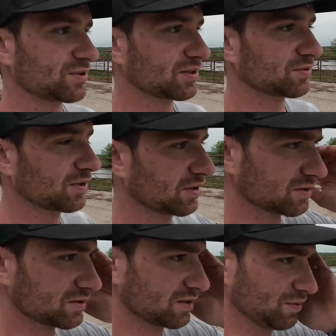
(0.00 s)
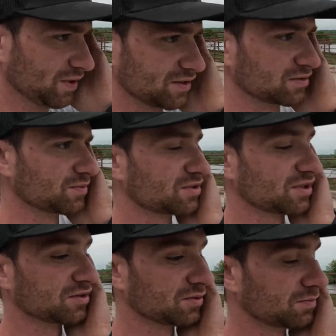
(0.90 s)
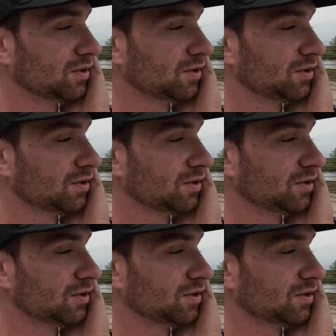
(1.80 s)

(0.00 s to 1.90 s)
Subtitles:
That's what he does. He raises them and sells them.